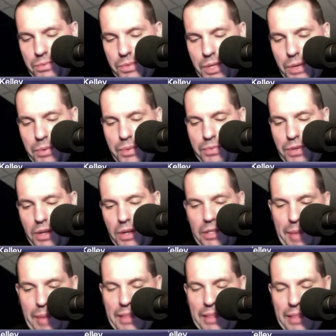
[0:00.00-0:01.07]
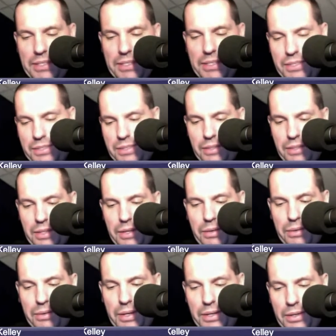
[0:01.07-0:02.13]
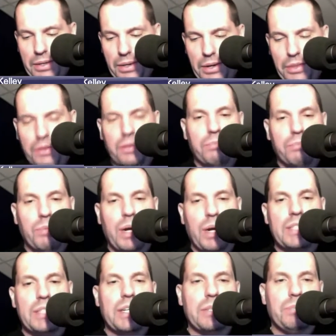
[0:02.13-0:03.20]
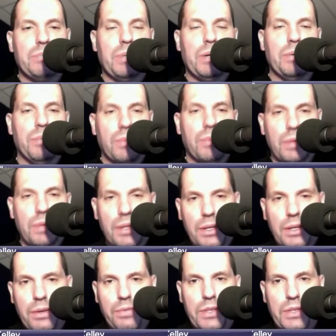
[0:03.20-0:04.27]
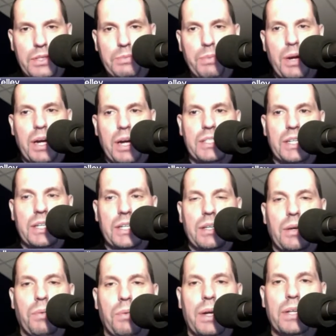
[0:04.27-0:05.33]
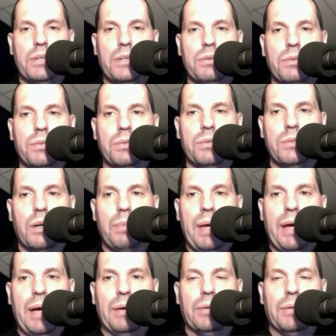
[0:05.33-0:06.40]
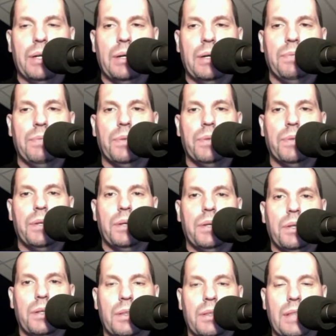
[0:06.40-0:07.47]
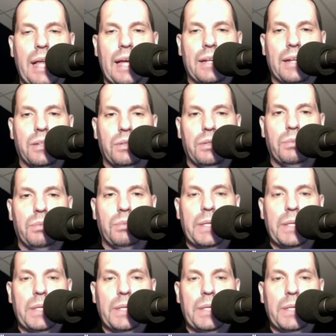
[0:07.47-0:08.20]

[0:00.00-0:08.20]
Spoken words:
We've talked about this, on our other projects, but for this project, why don't you talk about that a little bit,